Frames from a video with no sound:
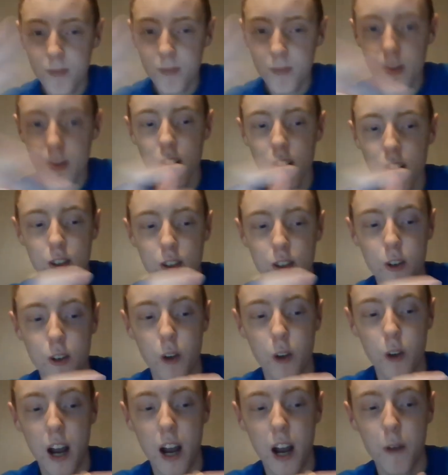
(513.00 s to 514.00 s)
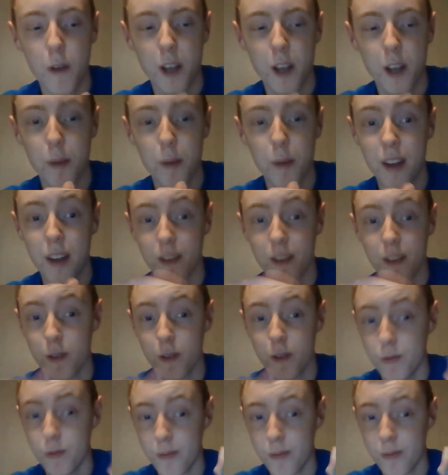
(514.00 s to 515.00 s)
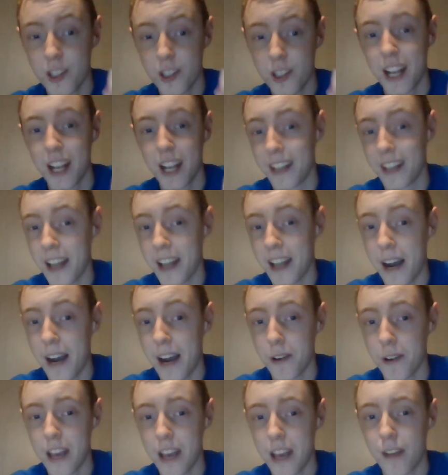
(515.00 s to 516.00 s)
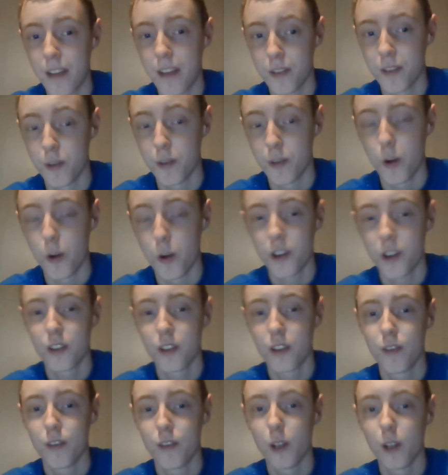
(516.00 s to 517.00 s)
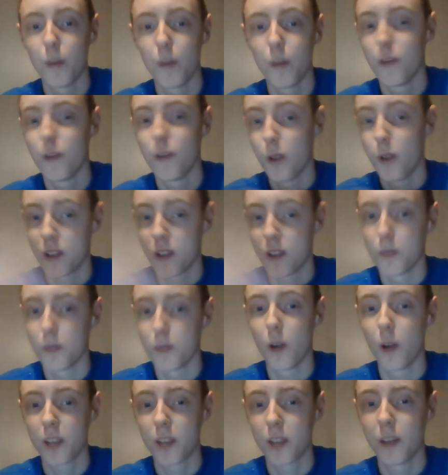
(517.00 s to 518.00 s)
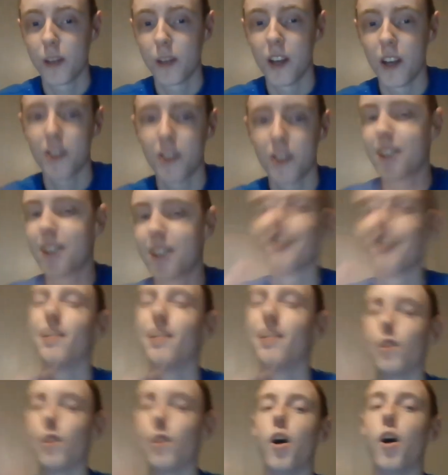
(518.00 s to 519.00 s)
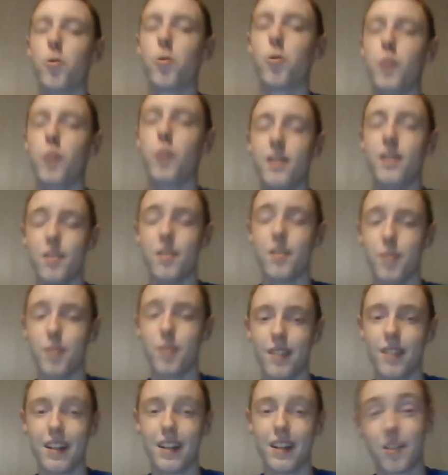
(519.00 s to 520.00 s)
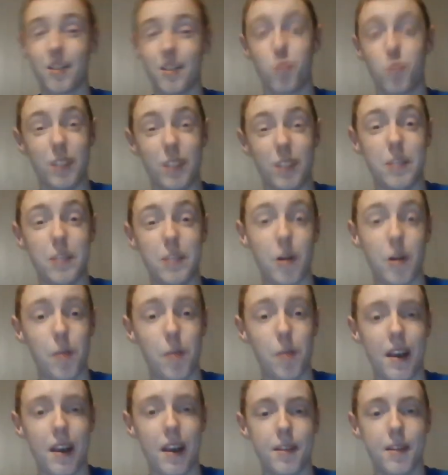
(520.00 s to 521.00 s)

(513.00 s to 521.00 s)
So I recommend you check that out after you watch the film if you want some more explanation. It's a little long-winded, but it's really well made.